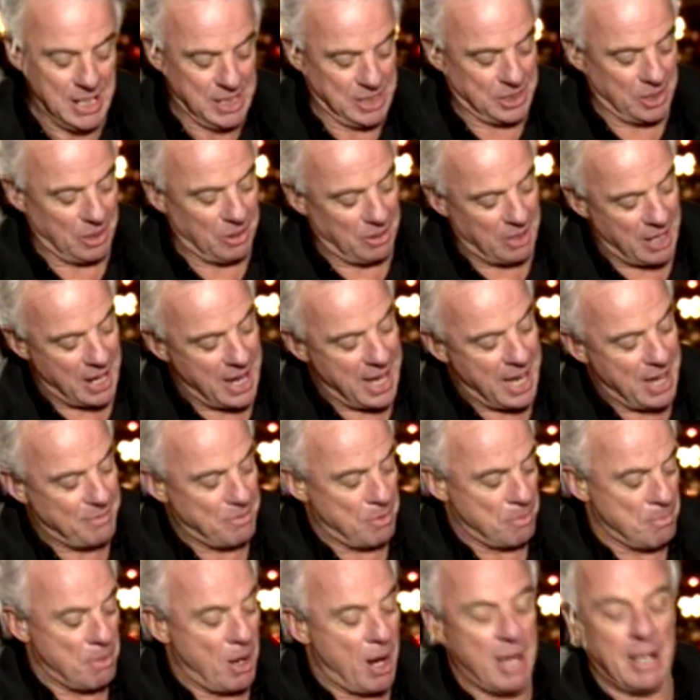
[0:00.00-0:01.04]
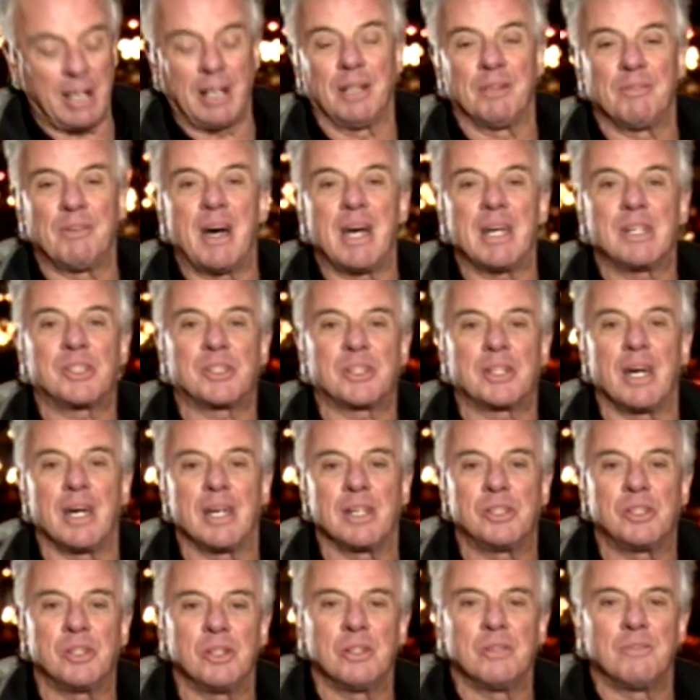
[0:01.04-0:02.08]
So I have a model of
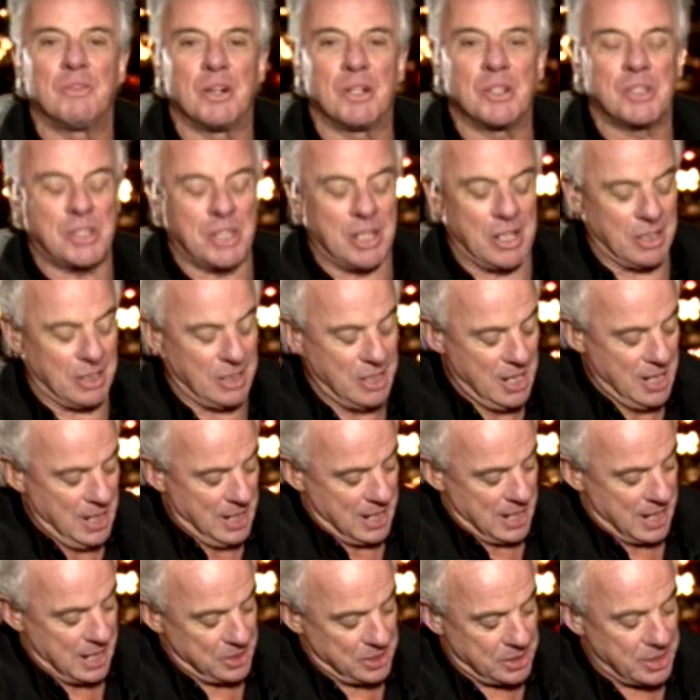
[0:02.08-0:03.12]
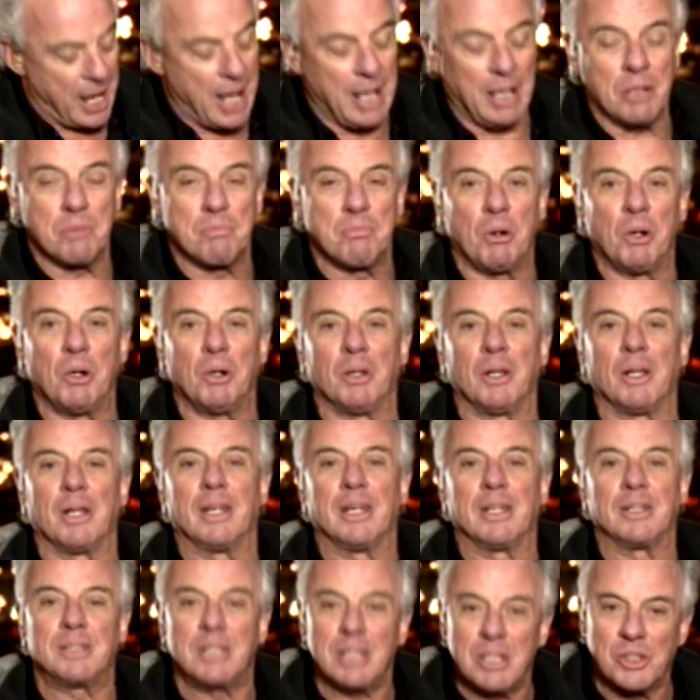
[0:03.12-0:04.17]
Einstein's universe here, a salad bowl and
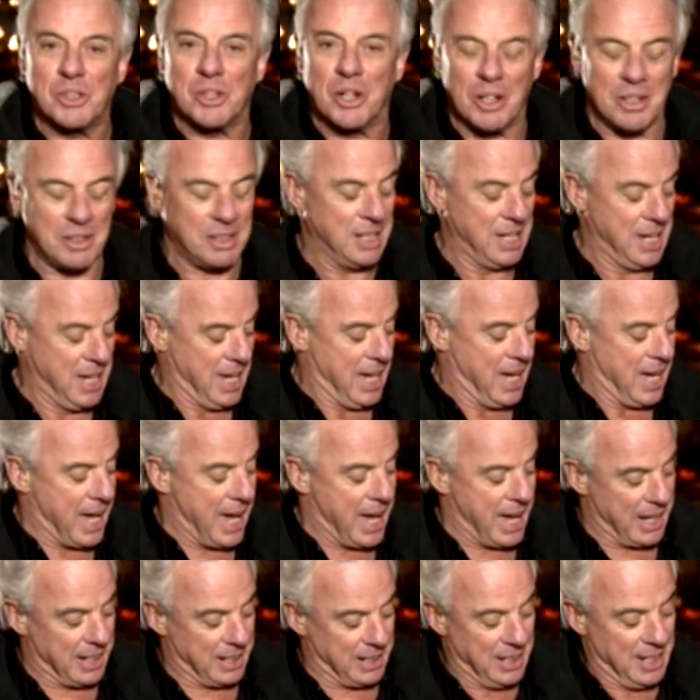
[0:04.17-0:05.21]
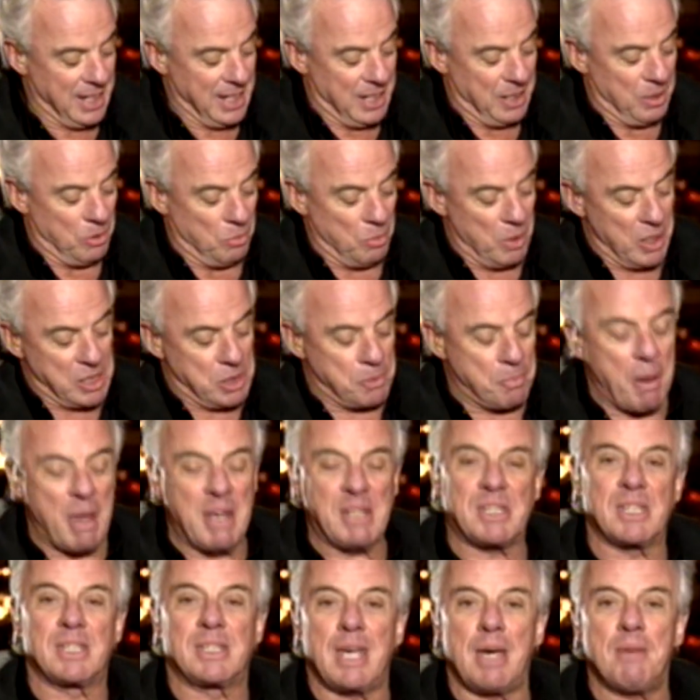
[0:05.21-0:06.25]
a t-shirt, and when
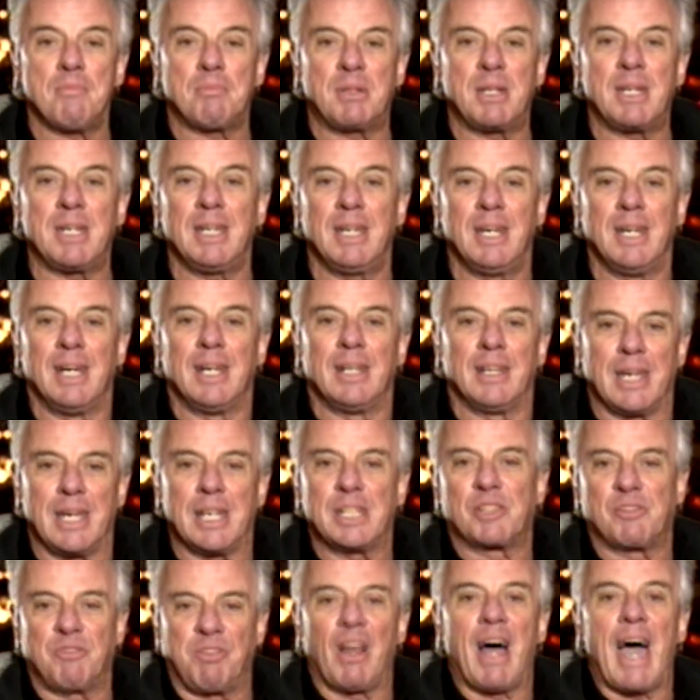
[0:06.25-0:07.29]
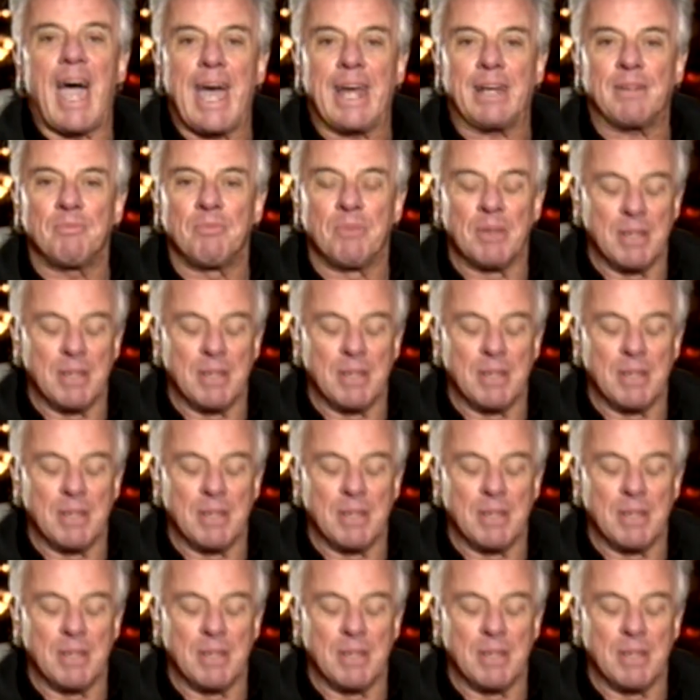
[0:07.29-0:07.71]
space is empty, it's flat.